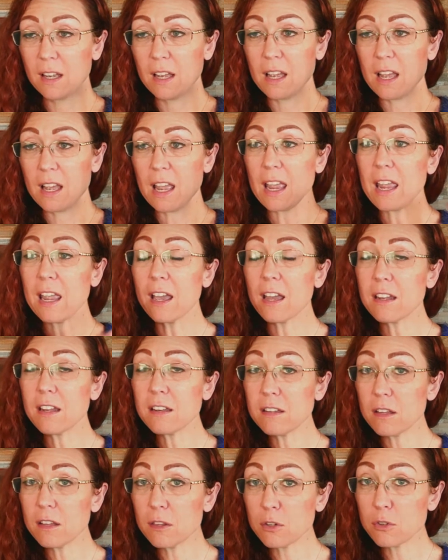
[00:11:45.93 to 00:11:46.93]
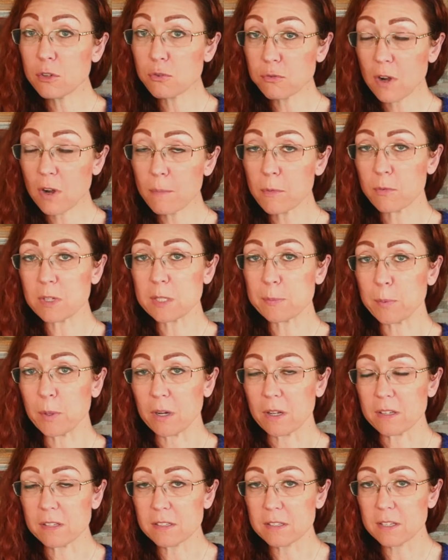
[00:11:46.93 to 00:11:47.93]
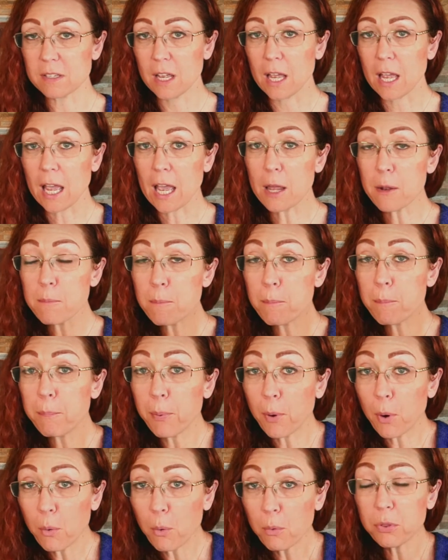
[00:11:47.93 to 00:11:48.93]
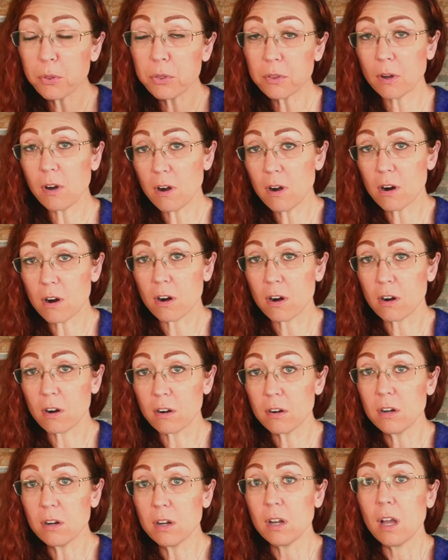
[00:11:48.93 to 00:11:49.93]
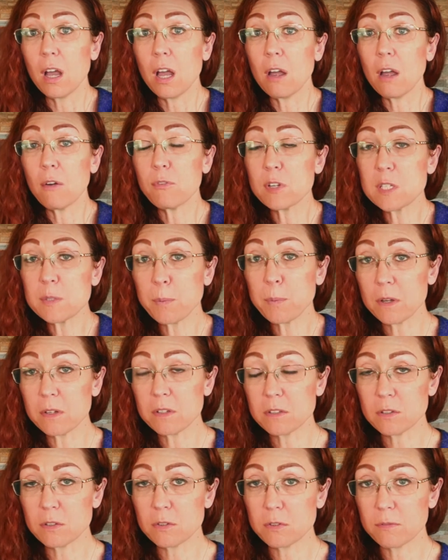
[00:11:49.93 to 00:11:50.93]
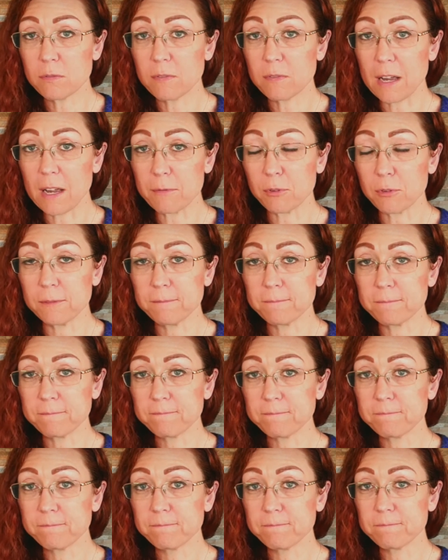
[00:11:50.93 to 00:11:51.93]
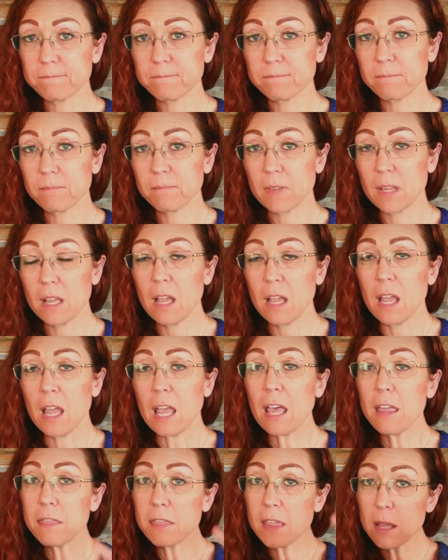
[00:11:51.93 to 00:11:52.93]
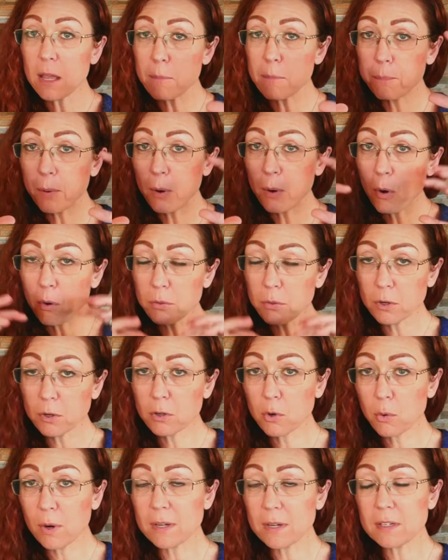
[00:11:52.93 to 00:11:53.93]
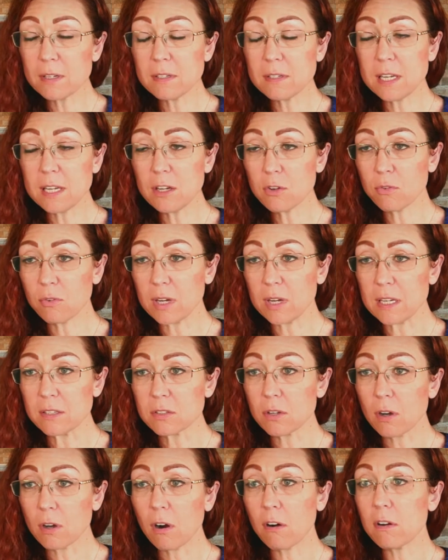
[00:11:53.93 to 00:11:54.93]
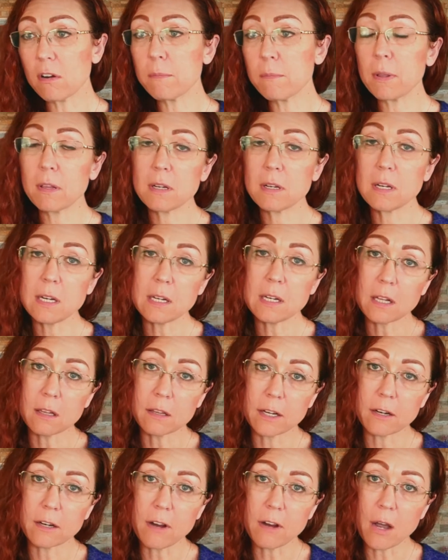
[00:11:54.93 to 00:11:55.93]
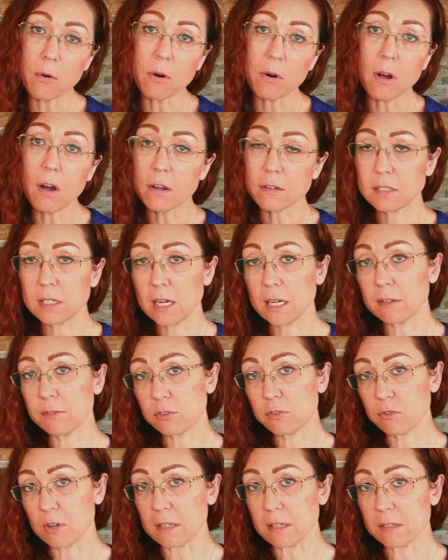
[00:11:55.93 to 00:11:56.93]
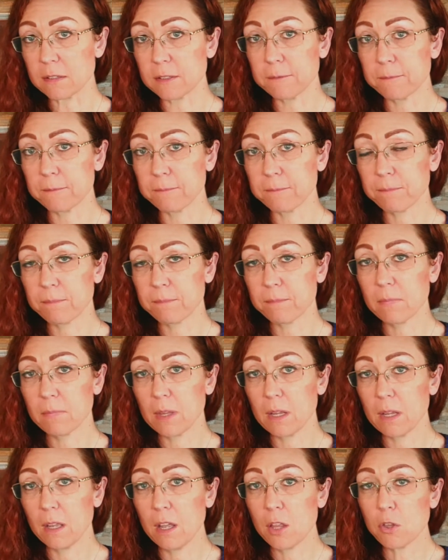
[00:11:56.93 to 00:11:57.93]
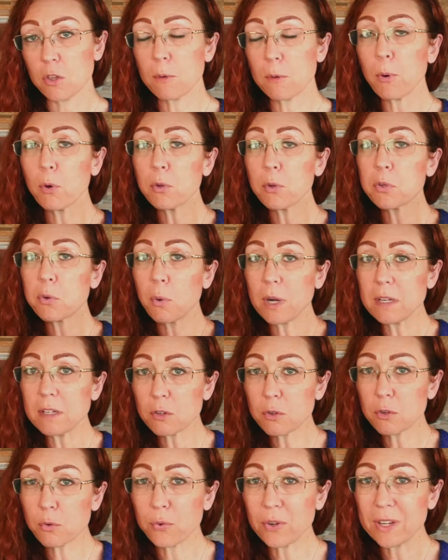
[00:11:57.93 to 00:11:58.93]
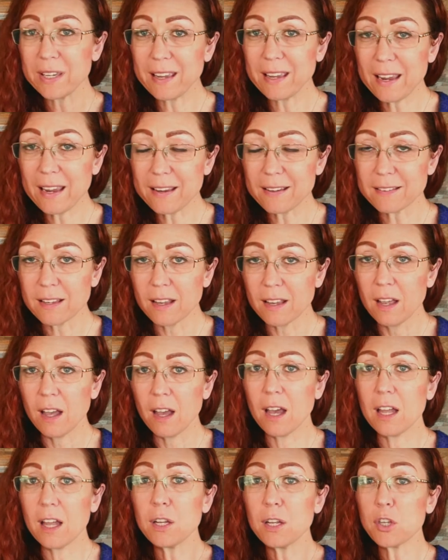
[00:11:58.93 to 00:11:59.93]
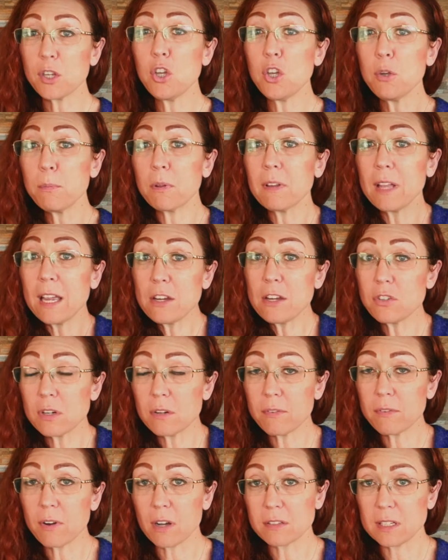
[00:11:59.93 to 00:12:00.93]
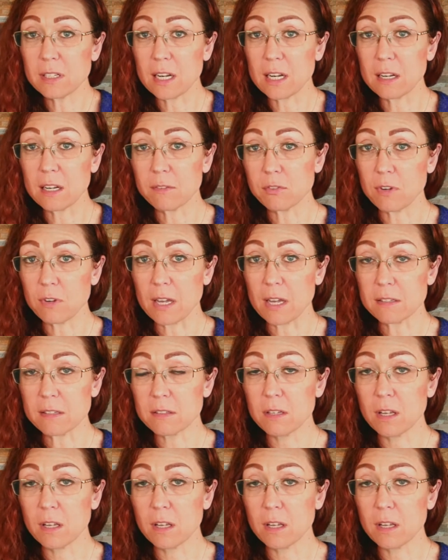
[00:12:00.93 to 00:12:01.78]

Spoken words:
and the trauma response. And both are a response to survival. And they both are going to decrease our ability to clear out oxidative stress. They're both going to create an accumulation of oxidative stress.